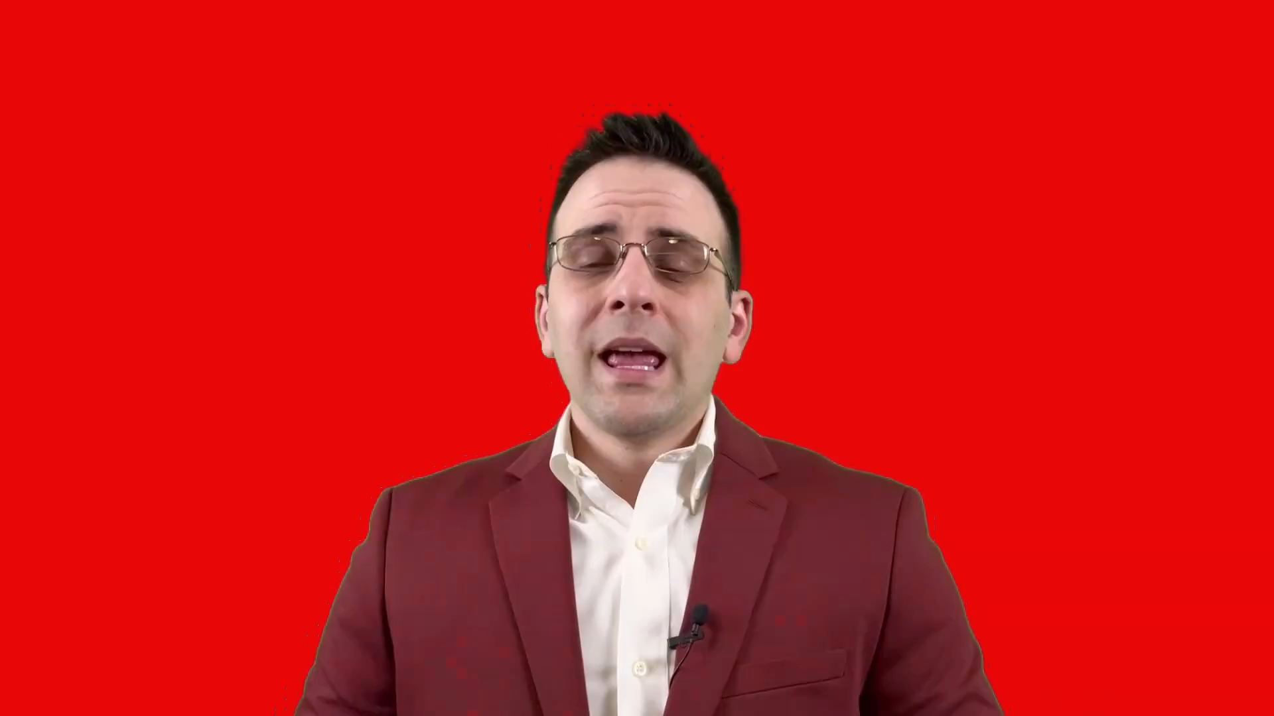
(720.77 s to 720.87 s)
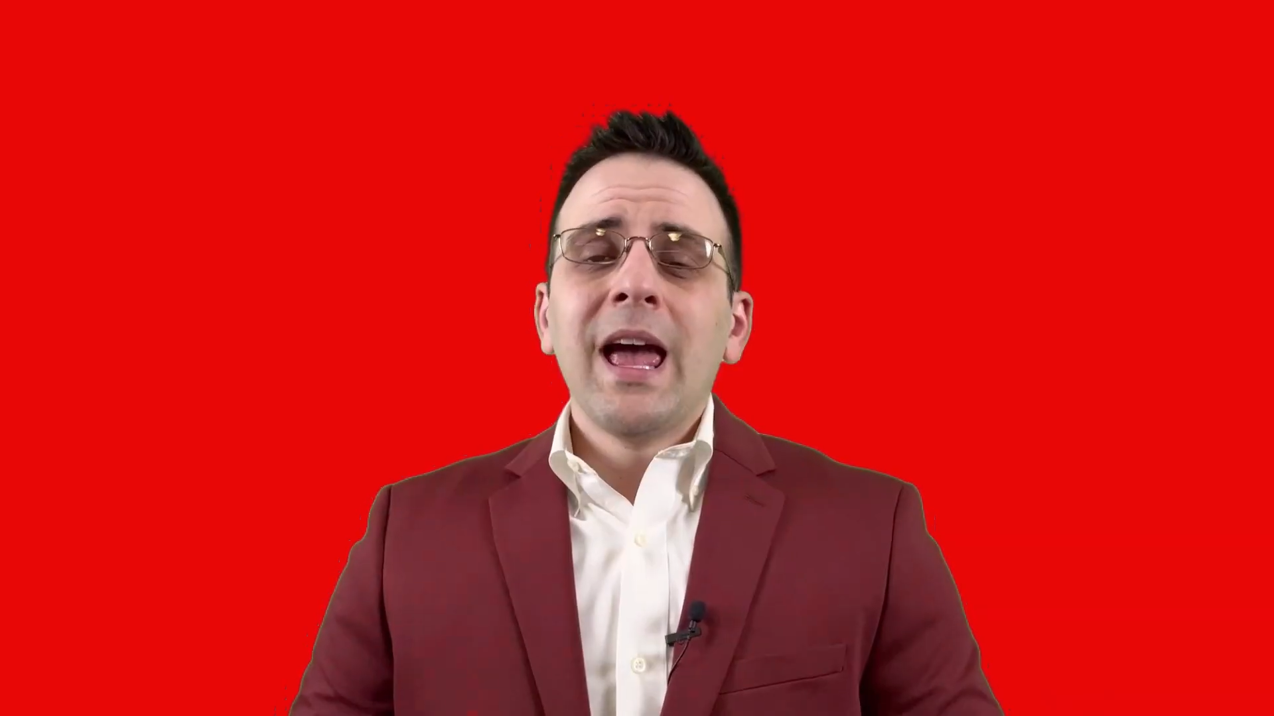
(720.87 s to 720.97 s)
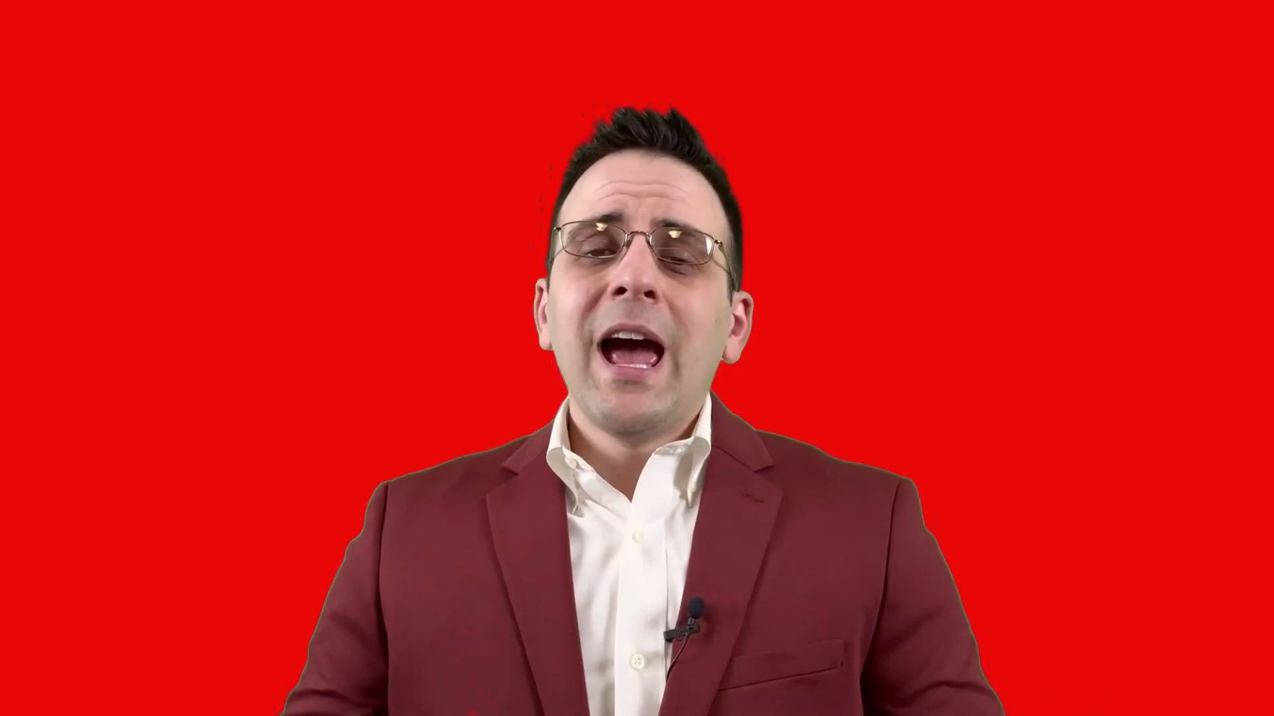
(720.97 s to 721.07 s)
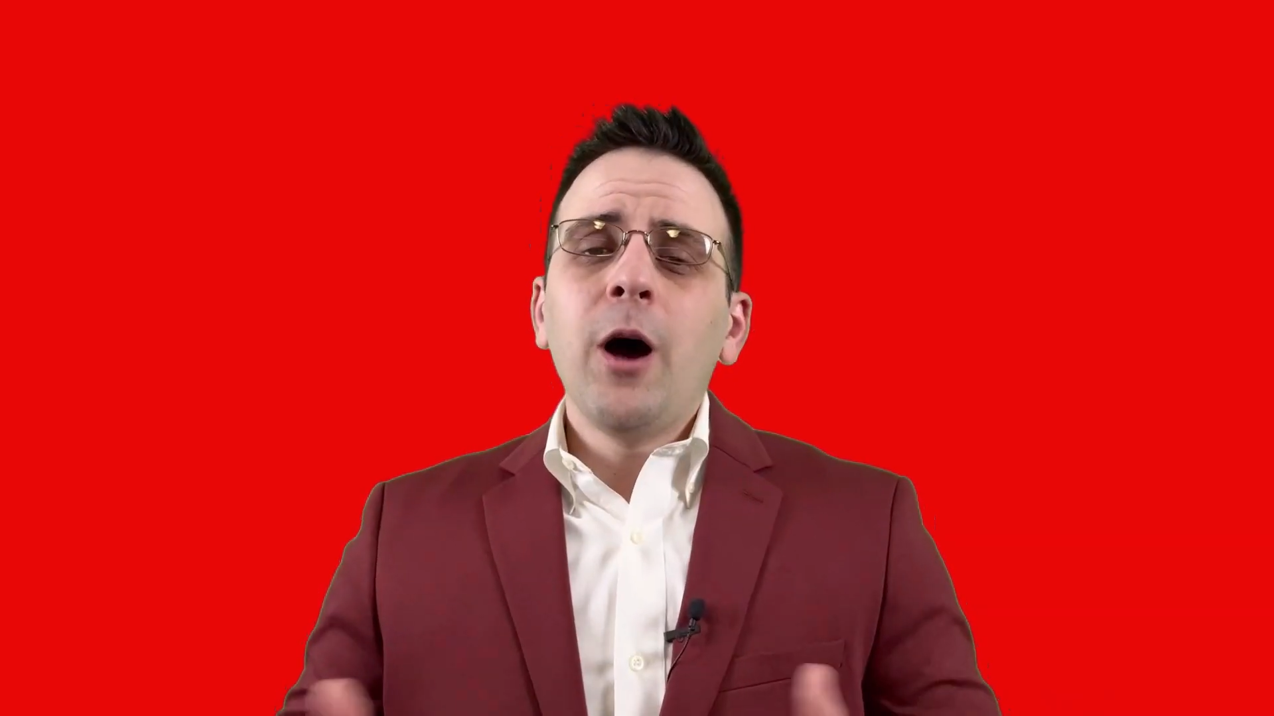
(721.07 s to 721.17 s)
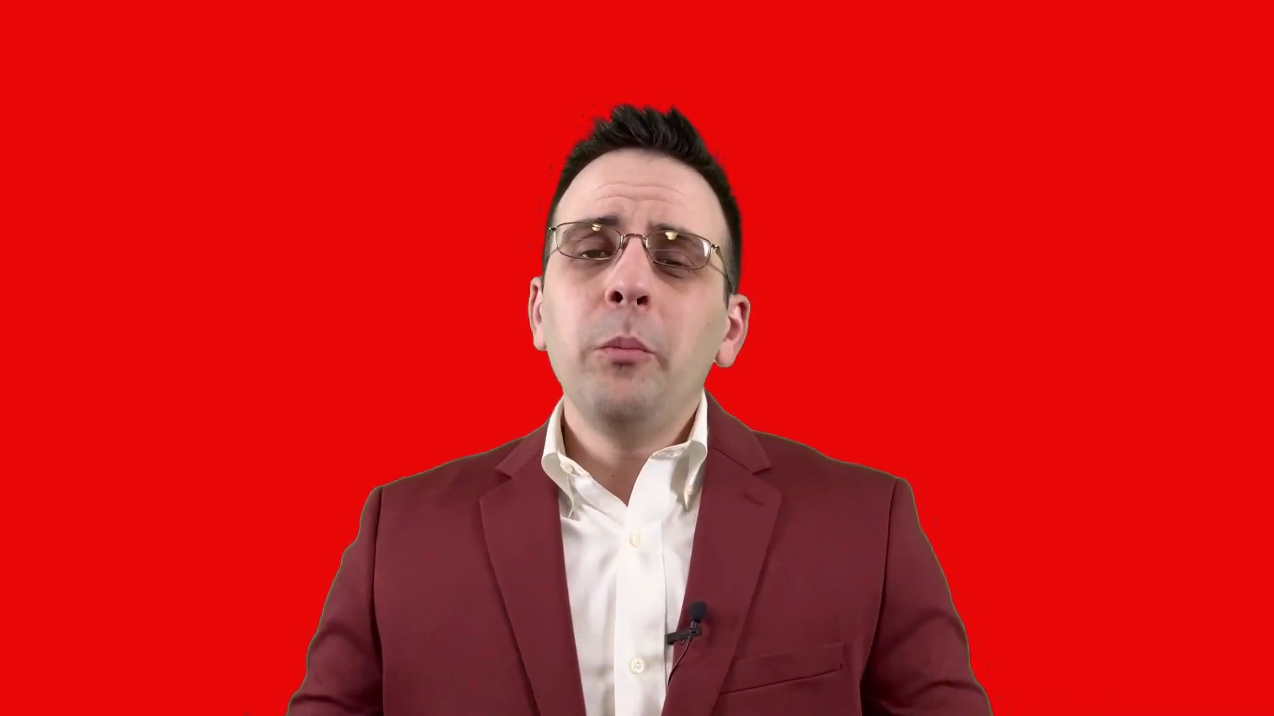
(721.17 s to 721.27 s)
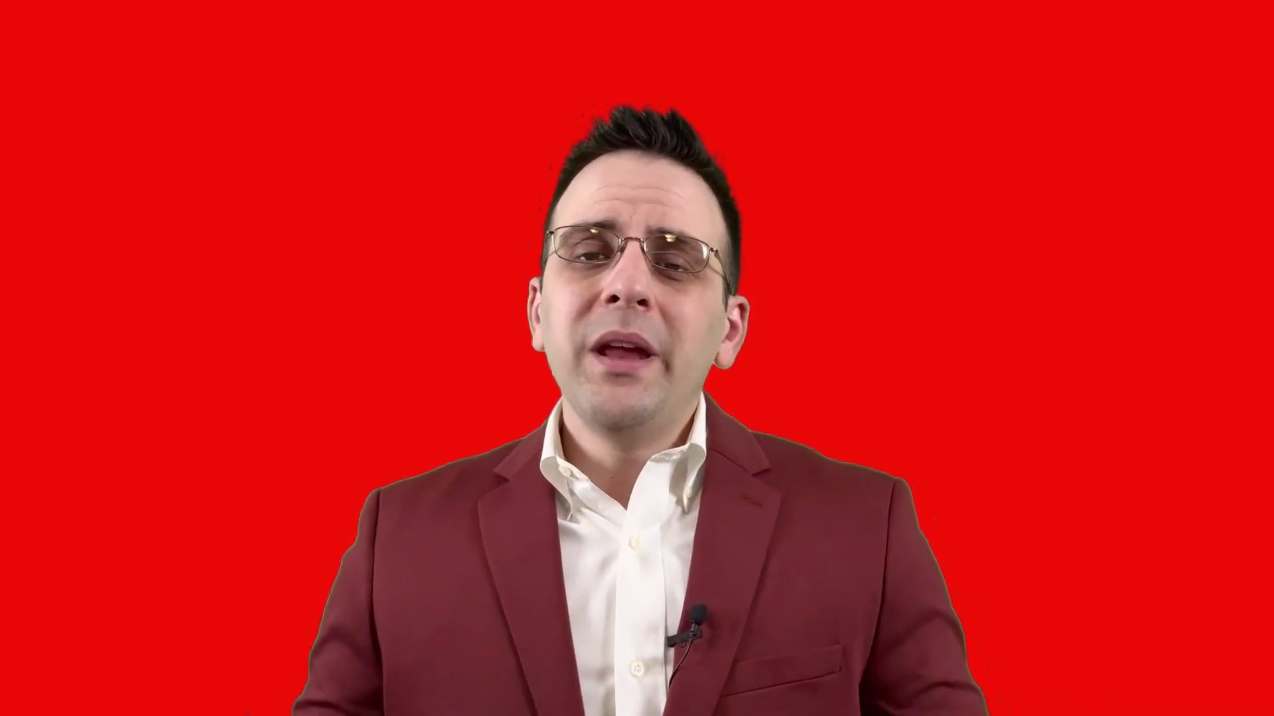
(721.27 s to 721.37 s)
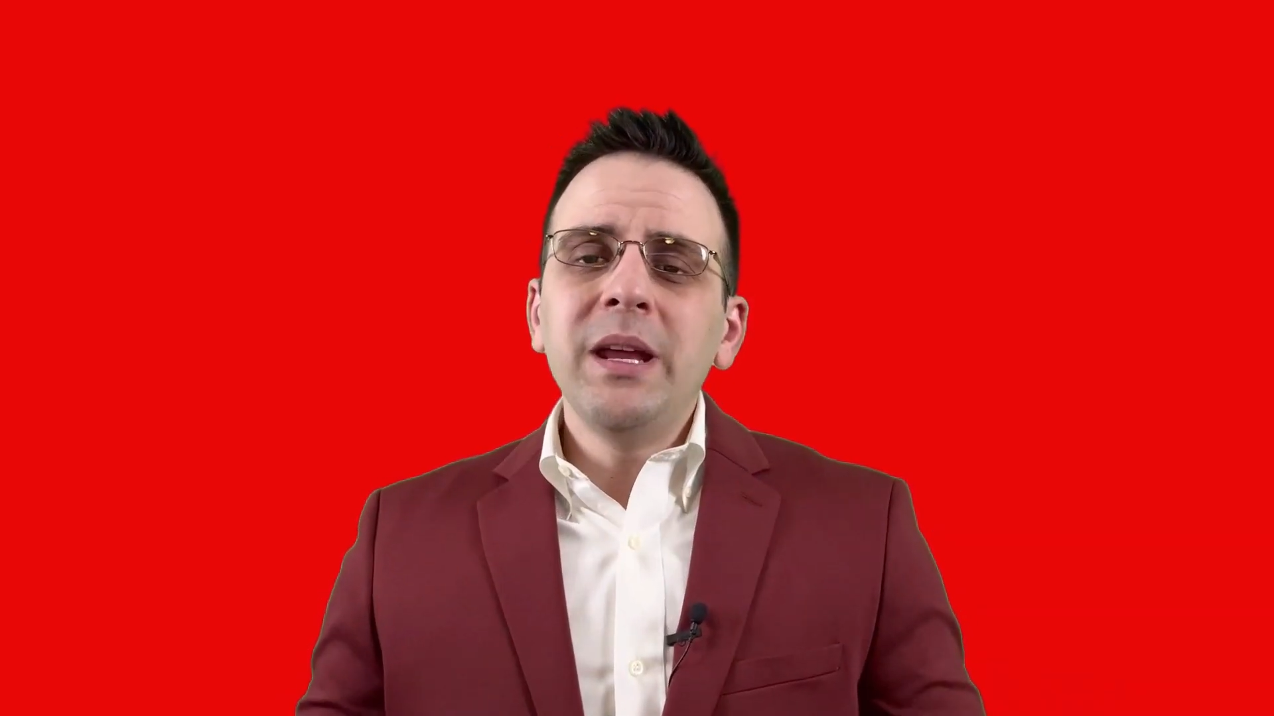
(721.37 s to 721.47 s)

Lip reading: How many